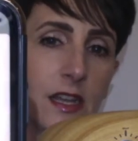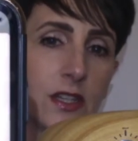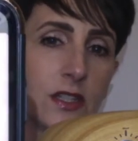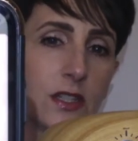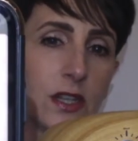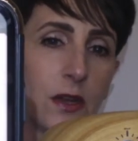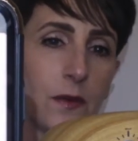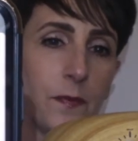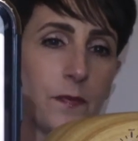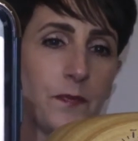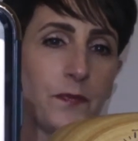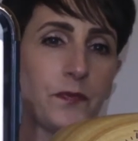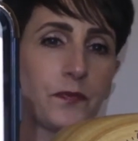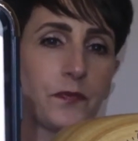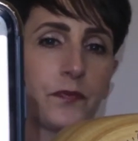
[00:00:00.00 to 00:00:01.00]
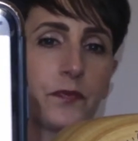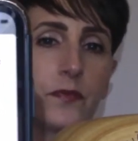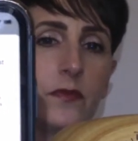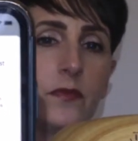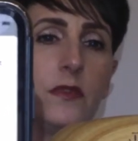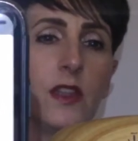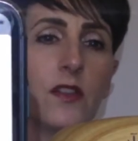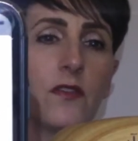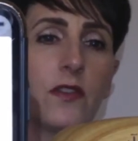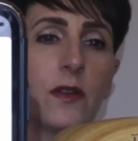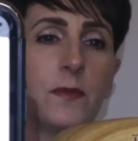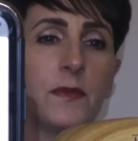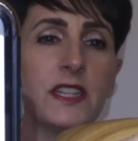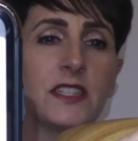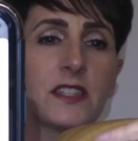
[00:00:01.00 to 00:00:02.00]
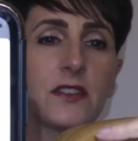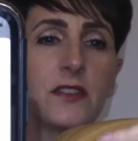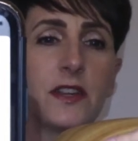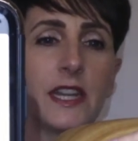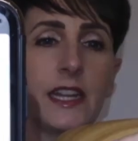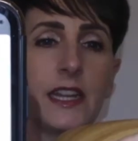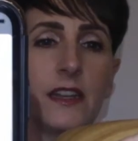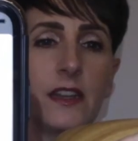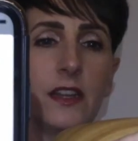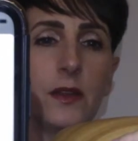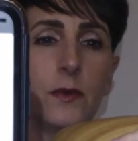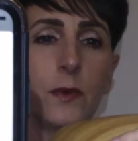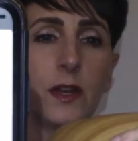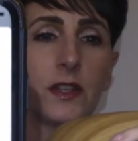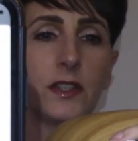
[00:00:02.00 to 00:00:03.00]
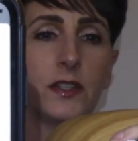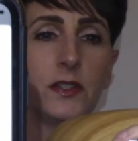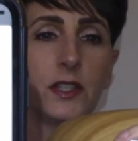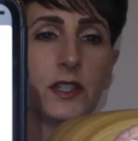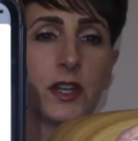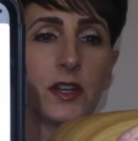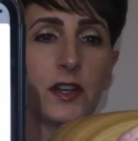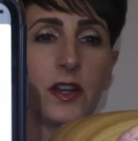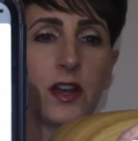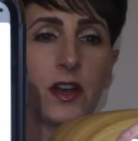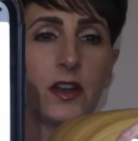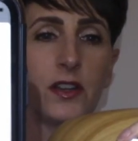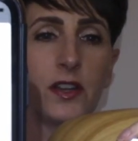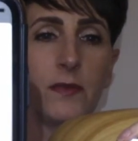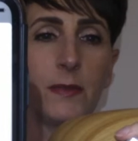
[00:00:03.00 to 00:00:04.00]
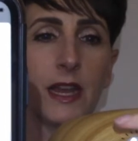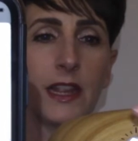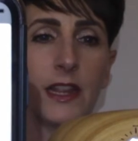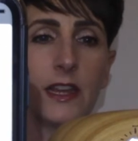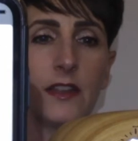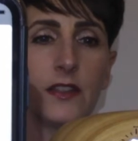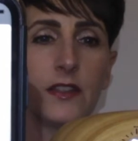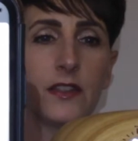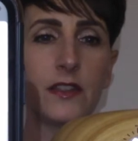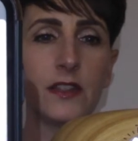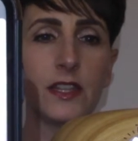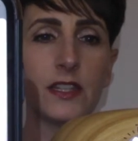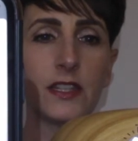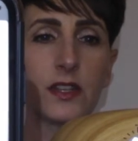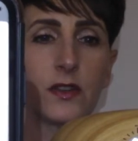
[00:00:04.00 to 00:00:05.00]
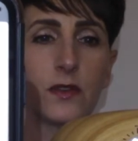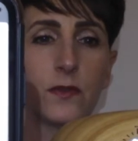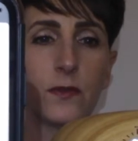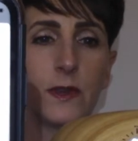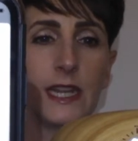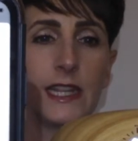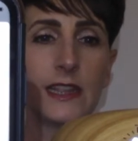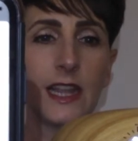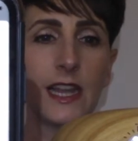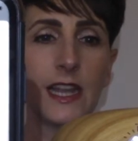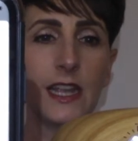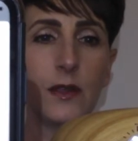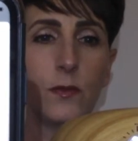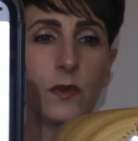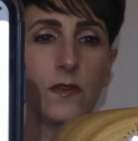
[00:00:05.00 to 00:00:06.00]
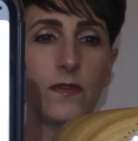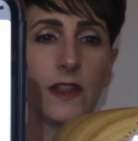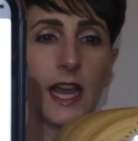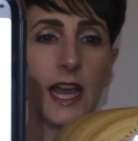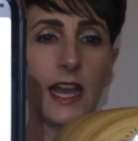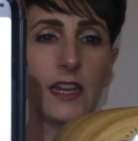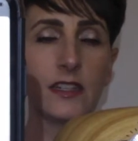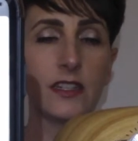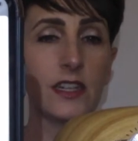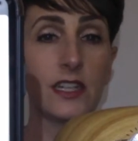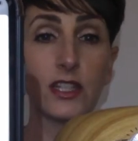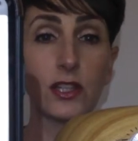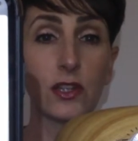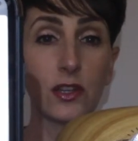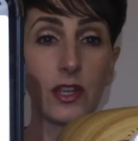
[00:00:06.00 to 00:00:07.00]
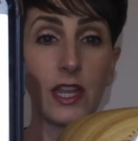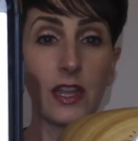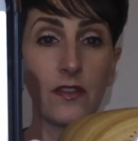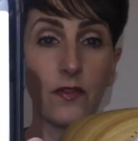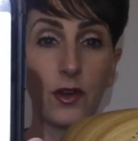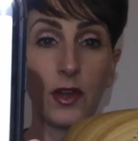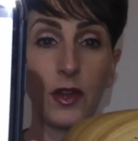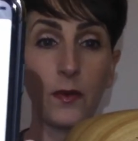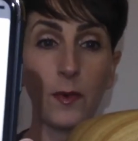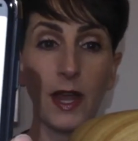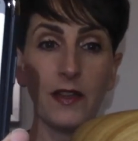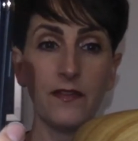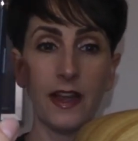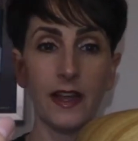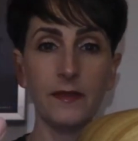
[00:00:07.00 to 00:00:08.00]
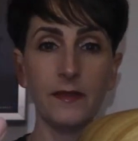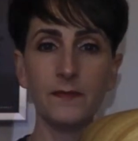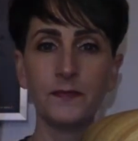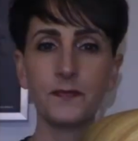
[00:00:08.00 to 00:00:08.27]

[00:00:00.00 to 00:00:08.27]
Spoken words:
So from this screen, you want to turn on your Mella. This green light will flash. It's looking for your Wi-Fi.